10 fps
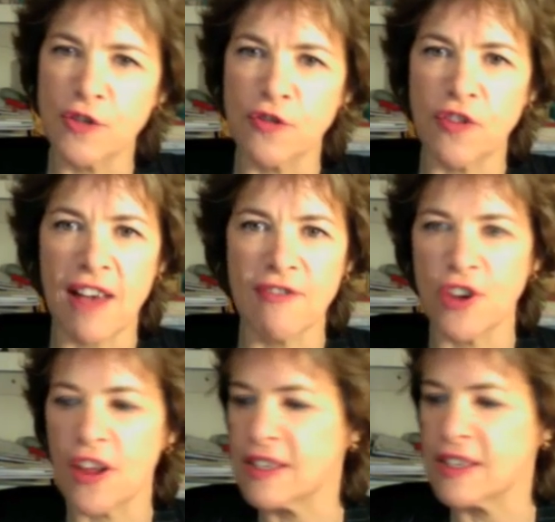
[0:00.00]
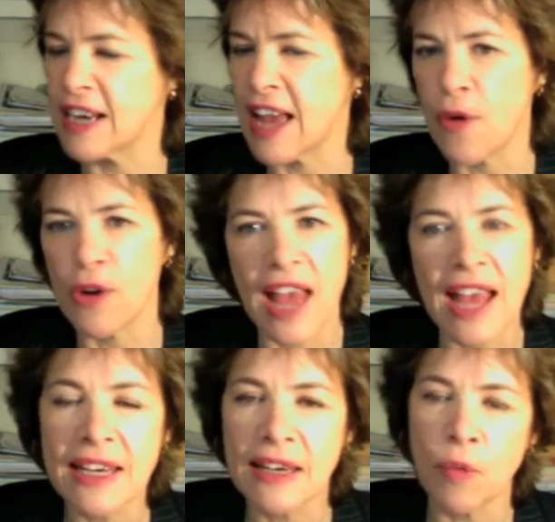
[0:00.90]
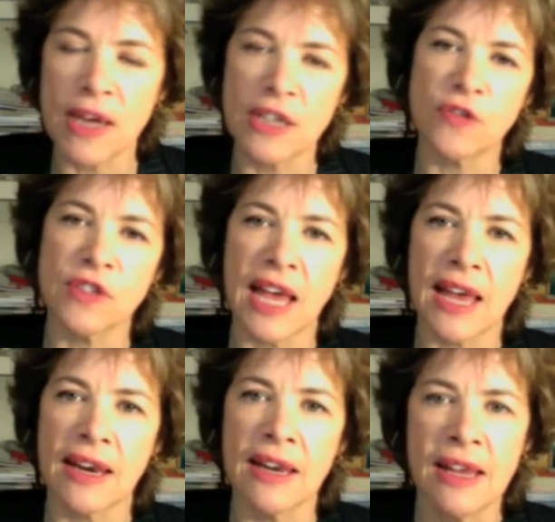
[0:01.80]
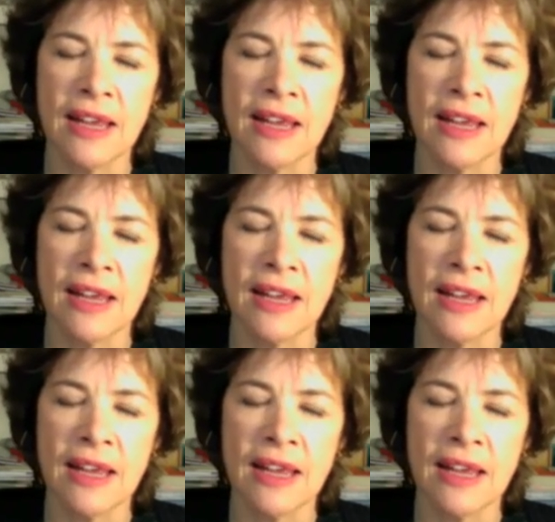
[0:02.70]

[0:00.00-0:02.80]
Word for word: $5 an hour and end at a wage of 10,